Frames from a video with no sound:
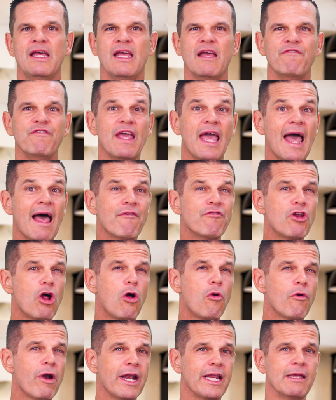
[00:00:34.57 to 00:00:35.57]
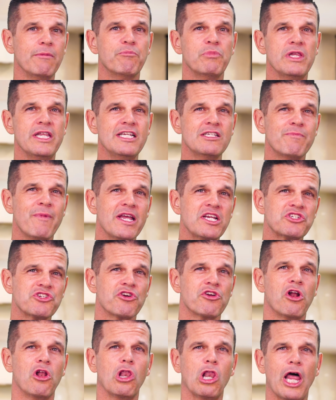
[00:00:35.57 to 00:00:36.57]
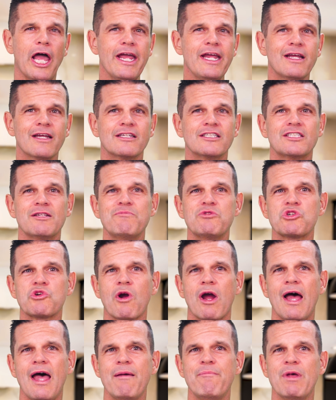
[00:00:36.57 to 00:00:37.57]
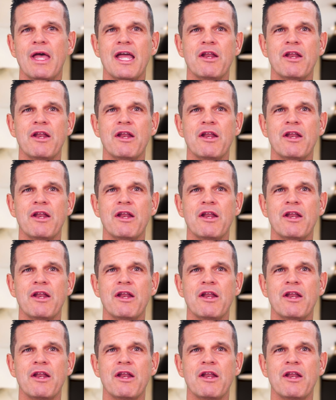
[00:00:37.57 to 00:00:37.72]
If you haven't already, please make sure to like, subscribe,